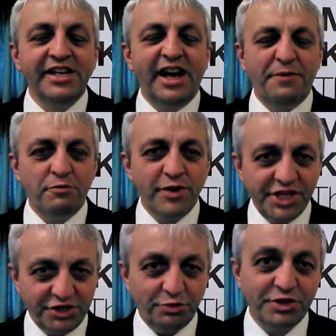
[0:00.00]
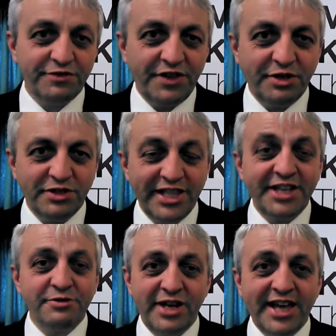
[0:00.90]
and the resource for those
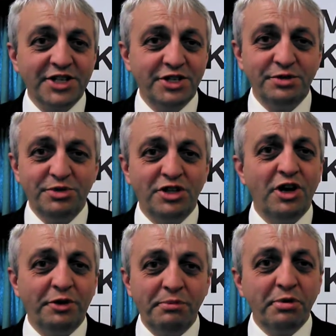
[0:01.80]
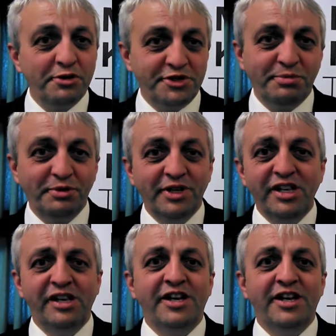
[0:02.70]
later elections was nigh on impossible.